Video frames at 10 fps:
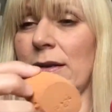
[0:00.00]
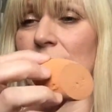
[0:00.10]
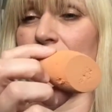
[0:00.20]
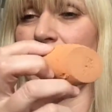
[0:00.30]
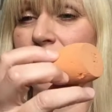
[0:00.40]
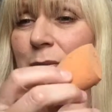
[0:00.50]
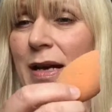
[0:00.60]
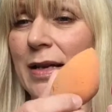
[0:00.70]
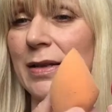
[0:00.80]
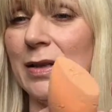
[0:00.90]
is
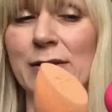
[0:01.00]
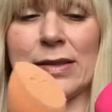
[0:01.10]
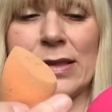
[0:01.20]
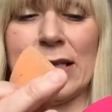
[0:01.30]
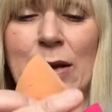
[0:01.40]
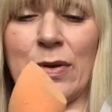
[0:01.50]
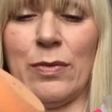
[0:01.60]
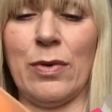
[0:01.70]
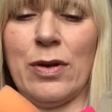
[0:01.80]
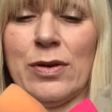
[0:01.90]
my little scabby
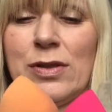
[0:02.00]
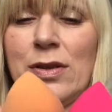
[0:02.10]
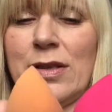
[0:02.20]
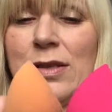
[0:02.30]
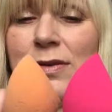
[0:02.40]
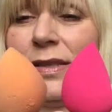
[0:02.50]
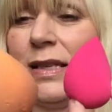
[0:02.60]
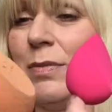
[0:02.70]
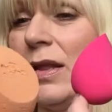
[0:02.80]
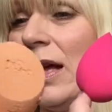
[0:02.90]
one. So they're sort of
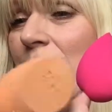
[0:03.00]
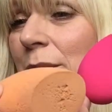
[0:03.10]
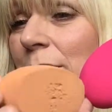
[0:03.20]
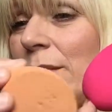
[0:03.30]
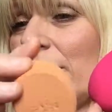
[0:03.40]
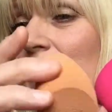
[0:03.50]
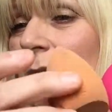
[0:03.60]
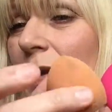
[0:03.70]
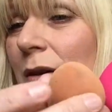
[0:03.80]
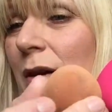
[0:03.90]
similar.
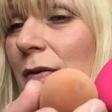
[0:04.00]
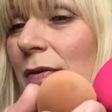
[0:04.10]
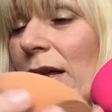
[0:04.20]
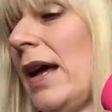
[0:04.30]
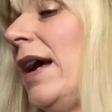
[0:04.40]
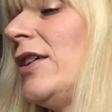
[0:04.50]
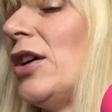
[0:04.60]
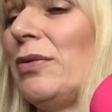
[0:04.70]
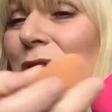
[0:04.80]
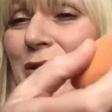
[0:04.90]
Got a flat edge.
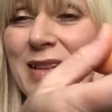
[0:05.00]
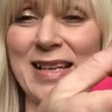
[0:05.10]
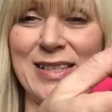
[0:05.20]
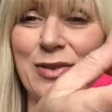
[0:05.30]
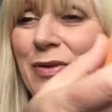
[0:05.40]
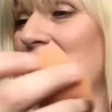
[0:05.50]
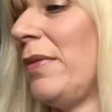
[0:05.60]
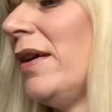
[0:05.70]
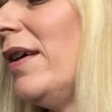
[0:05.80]
That's grim.